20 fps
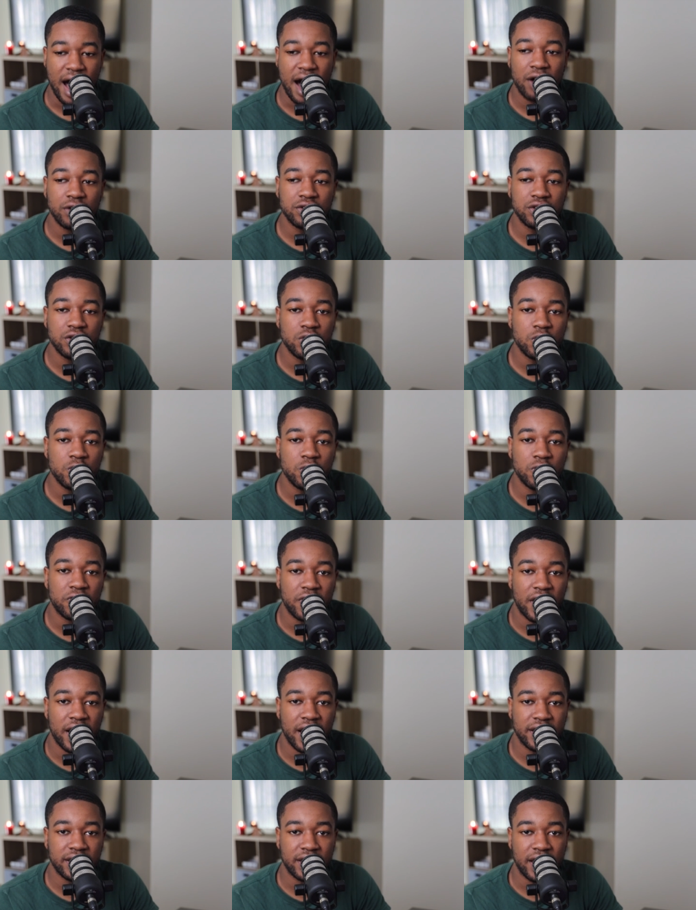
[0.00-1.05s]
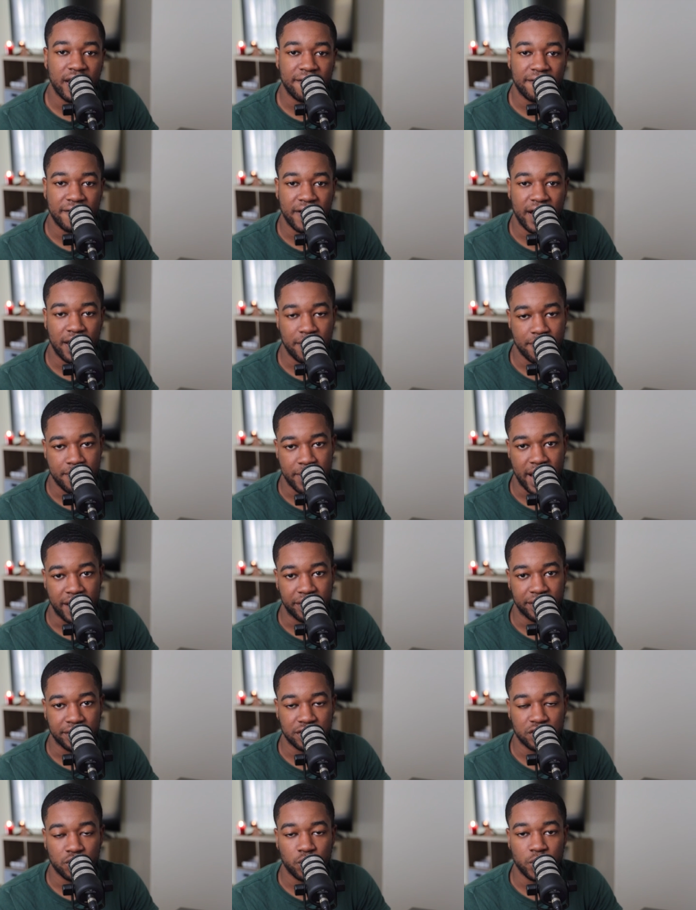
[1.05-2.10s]
how do you find that fine
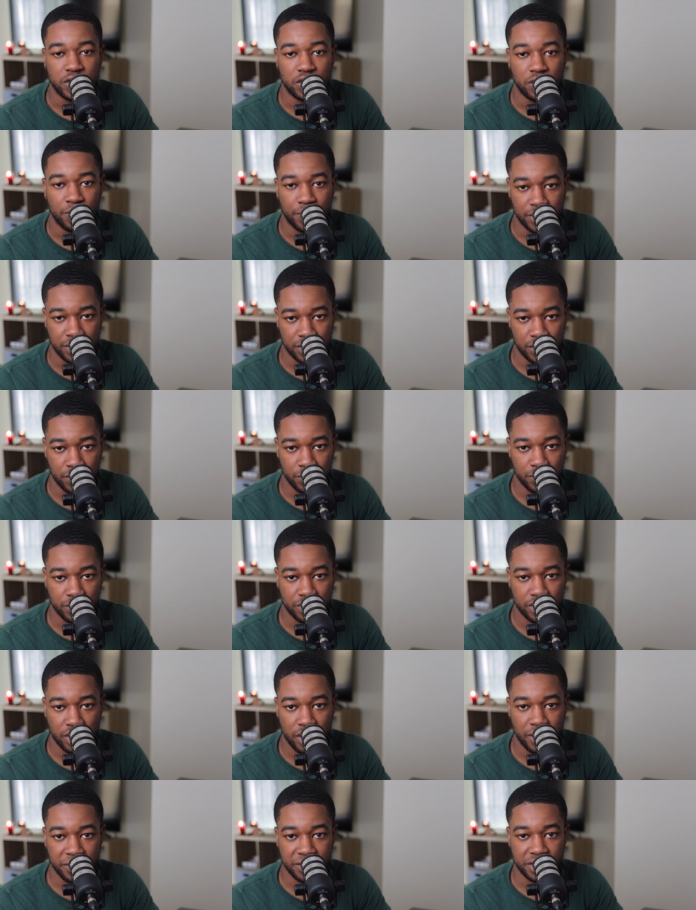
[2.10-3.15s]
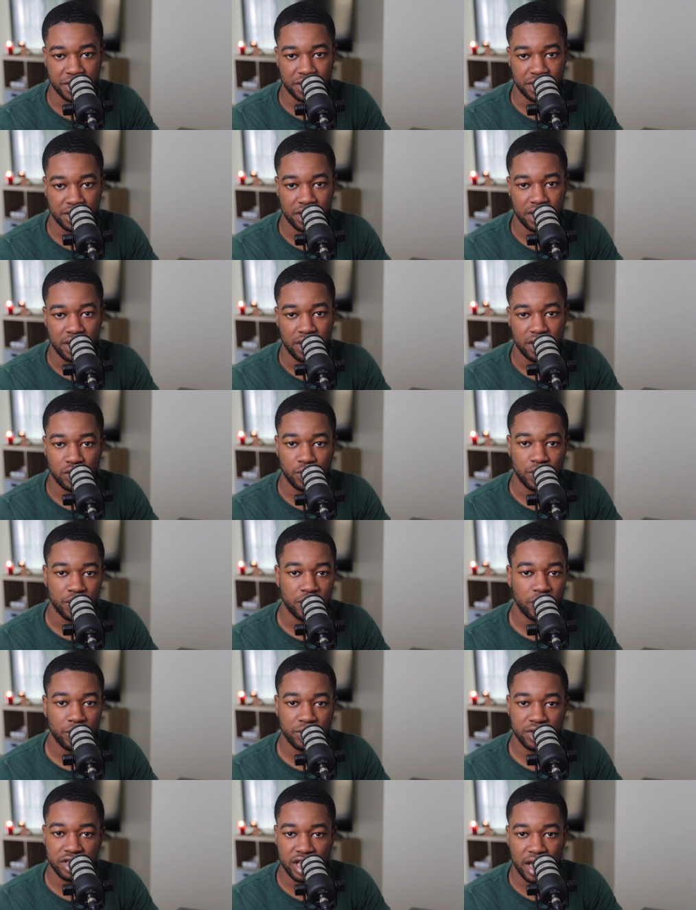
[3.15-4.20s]
balance with your platoon sergeant
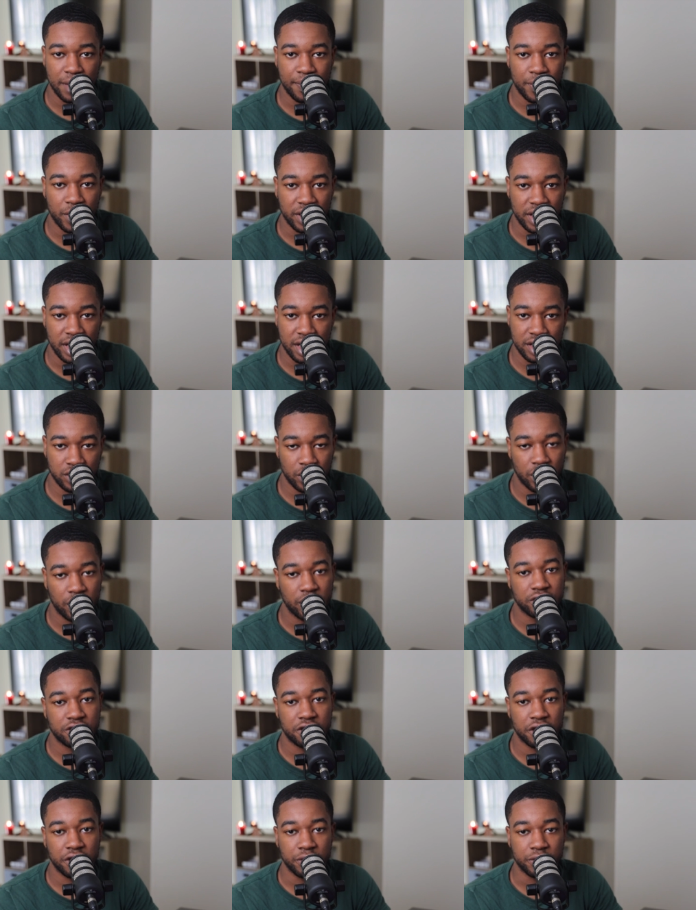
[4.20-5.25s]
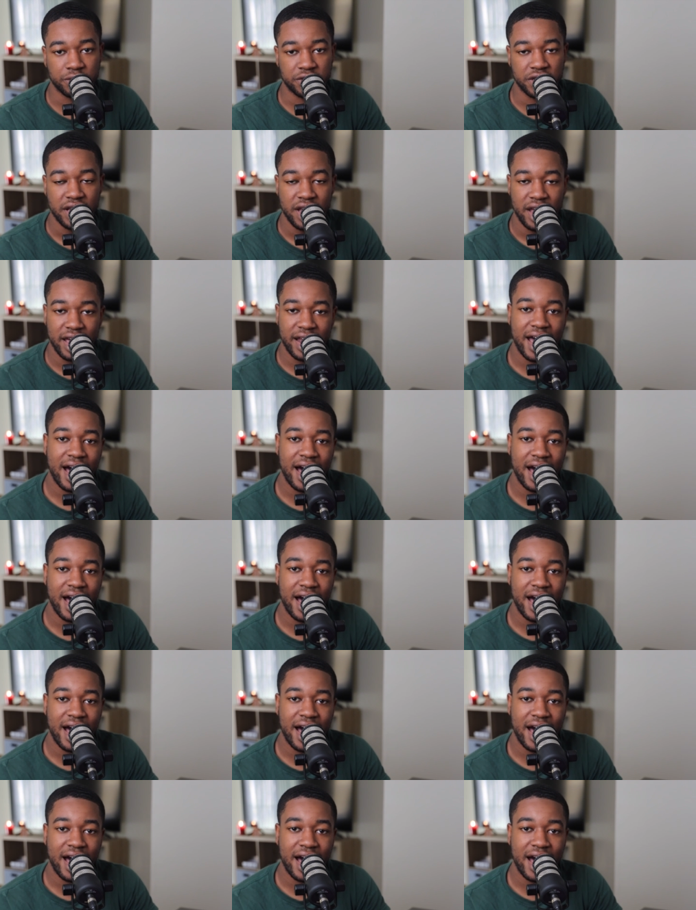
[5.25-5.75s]
where you don't step on his or her toes?